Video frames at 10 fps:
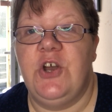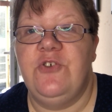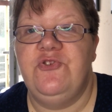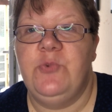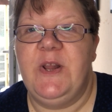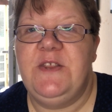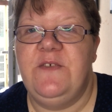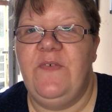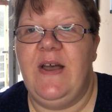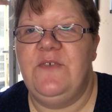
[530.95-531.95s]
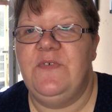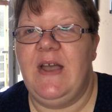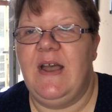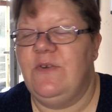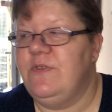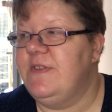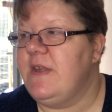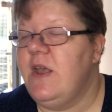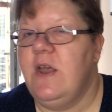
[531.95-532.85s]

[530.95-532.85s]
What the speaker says: on 25 count